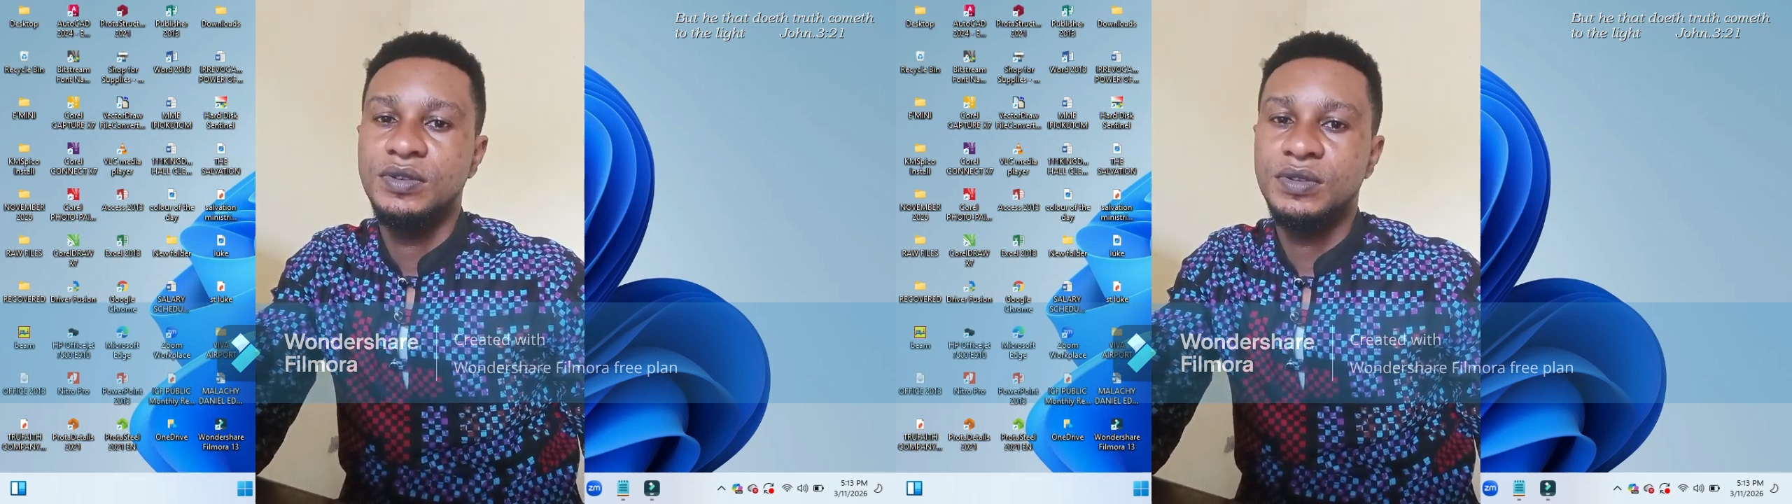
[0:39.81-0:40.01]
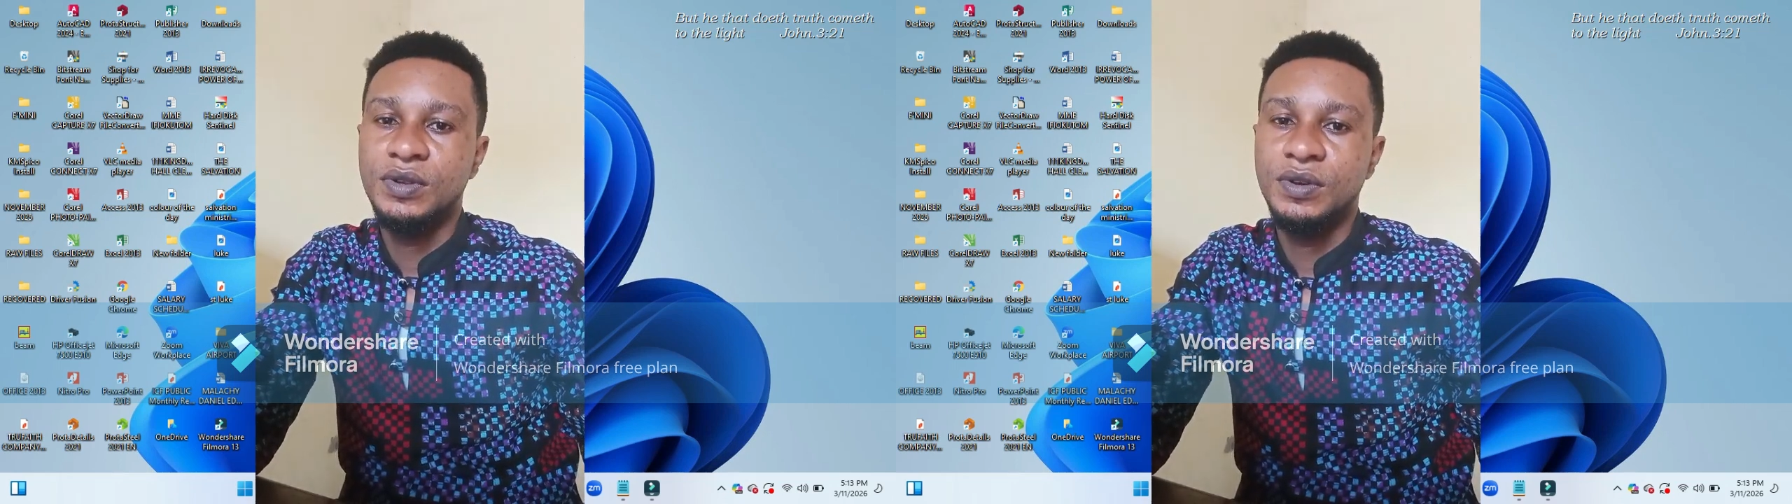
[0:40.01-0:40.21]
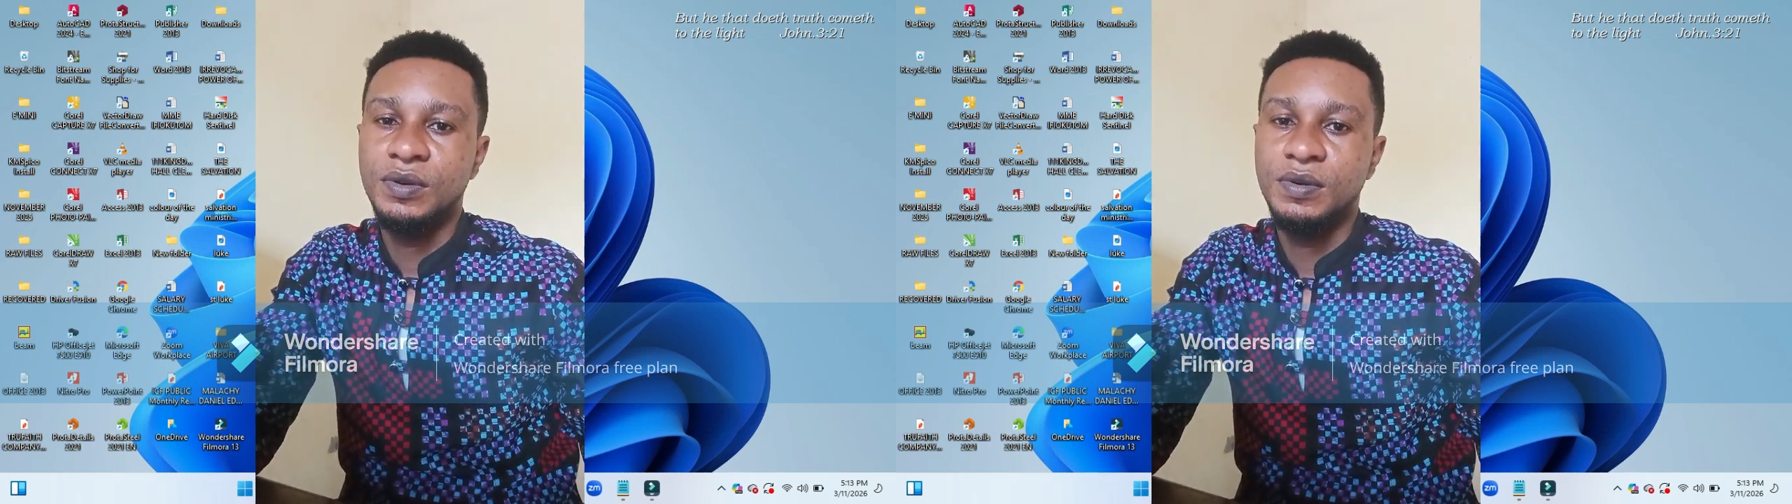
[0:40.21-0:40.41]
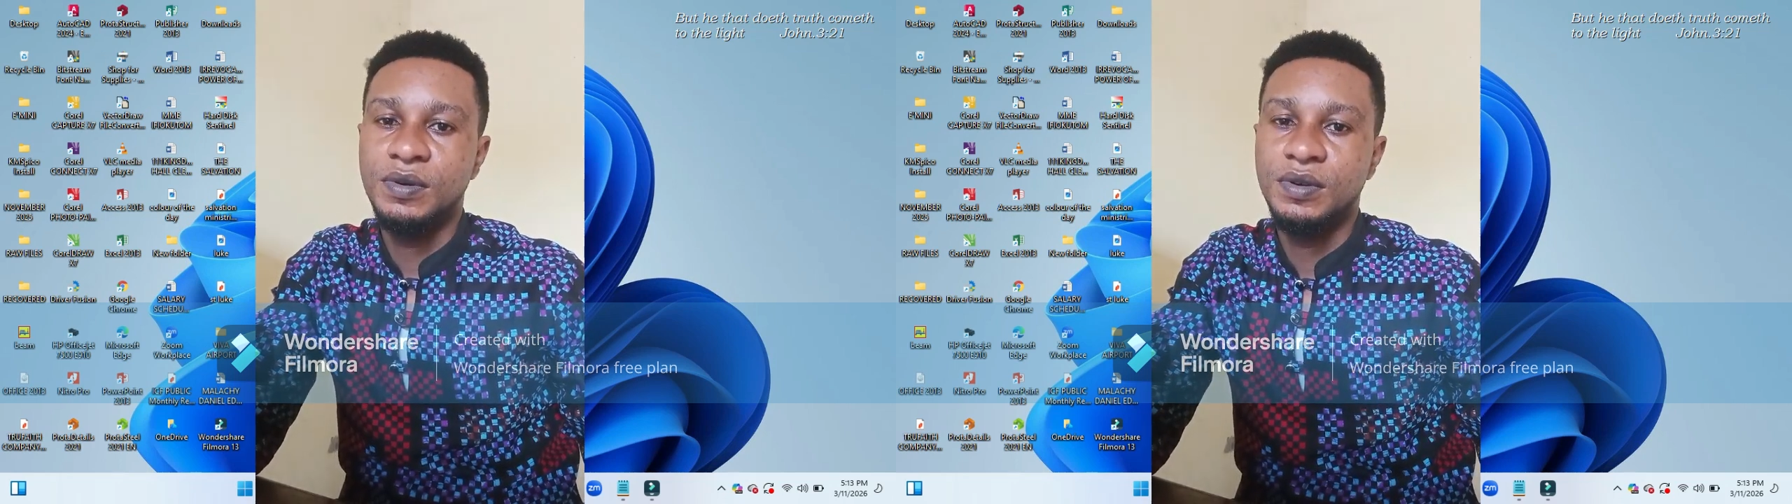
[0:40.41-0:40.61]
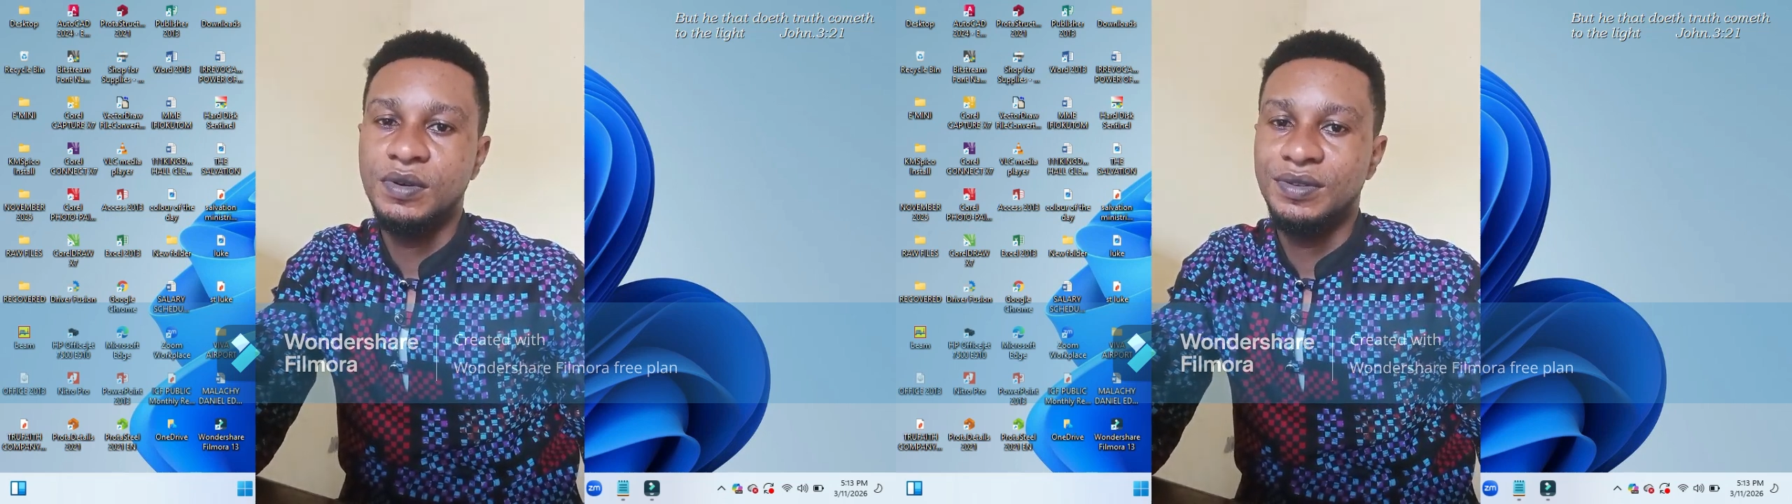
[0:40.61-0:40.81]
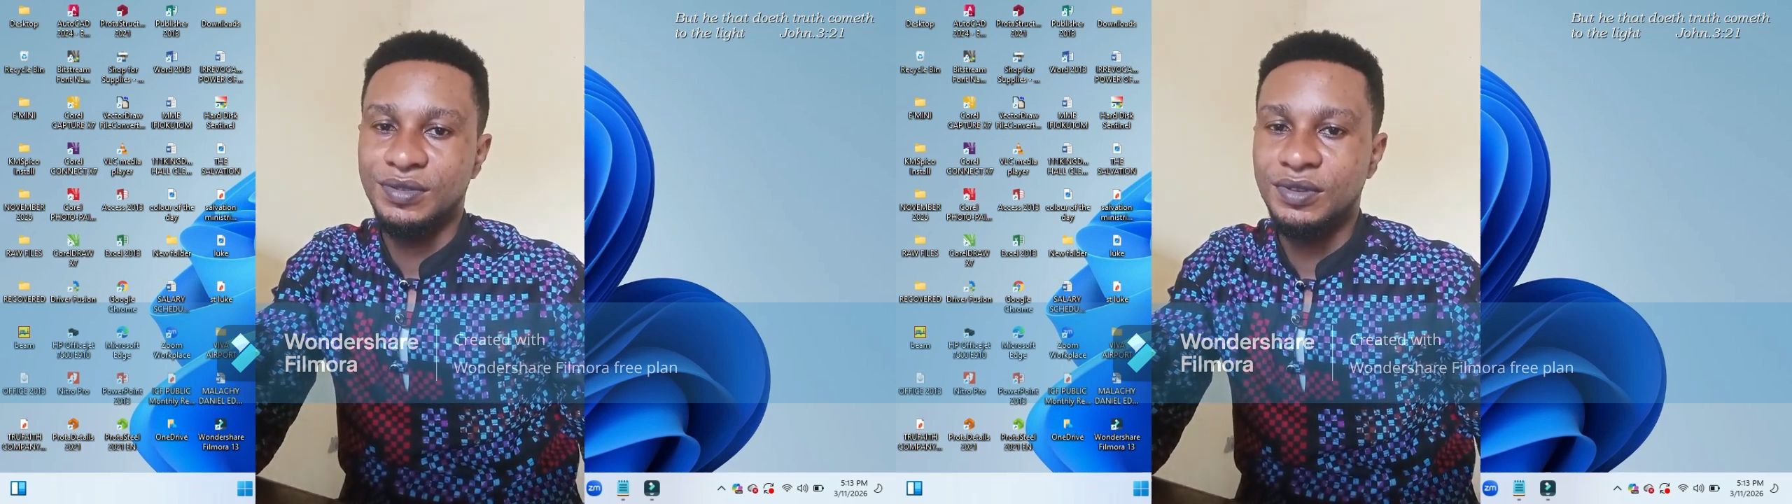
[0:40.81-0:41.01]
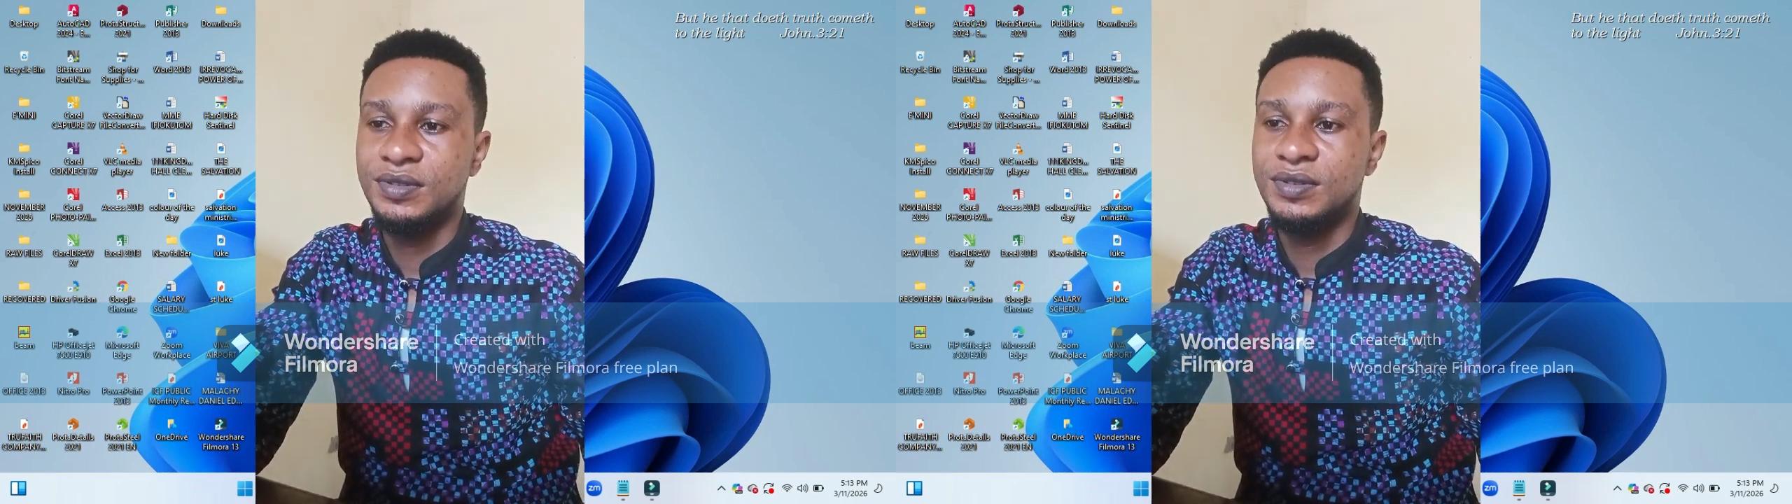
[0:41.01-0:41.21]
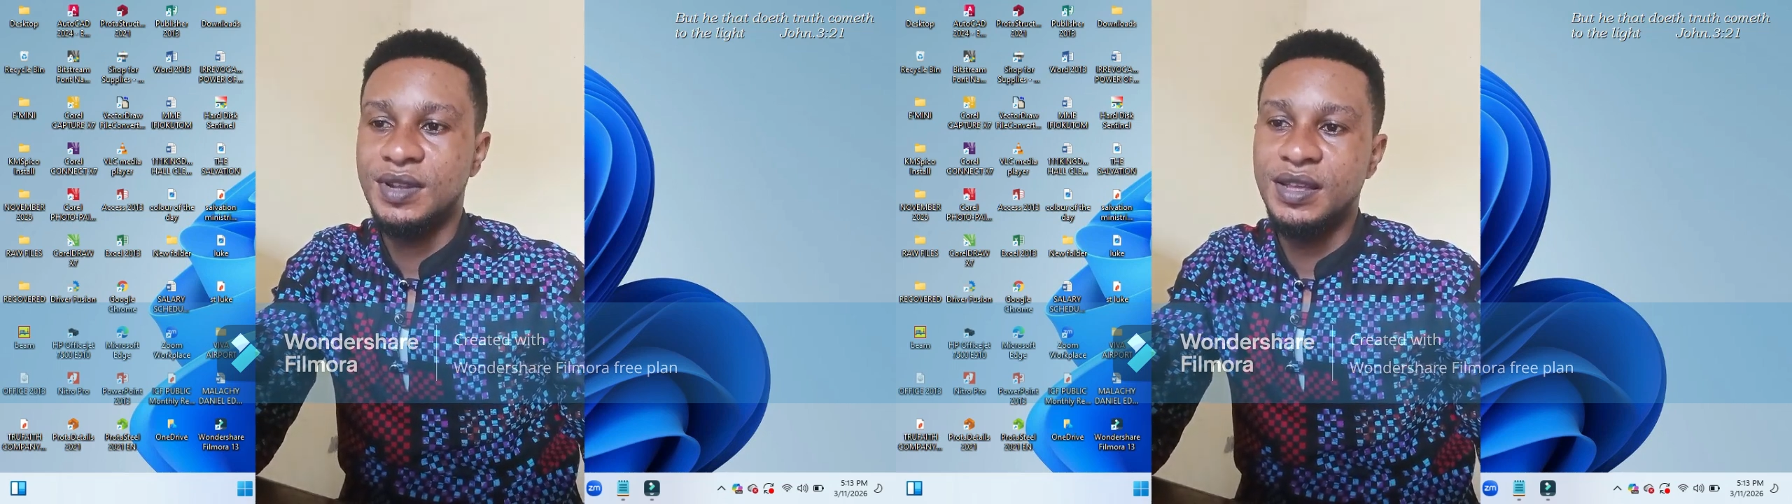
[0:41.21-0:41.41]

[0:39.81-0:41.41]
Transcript: So just